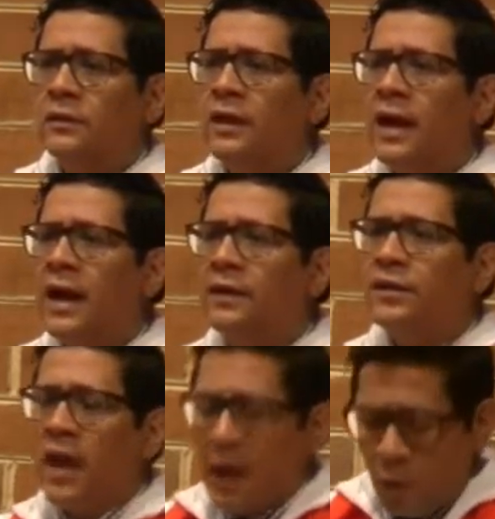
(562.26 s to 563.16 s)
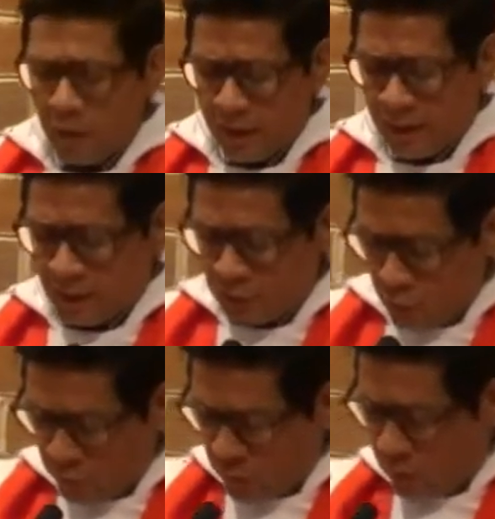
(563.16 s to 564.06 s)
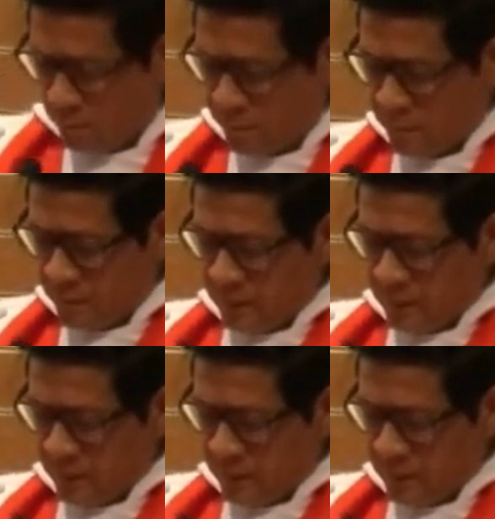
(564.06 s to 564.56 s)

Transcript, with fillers: The God Yahweh showed up,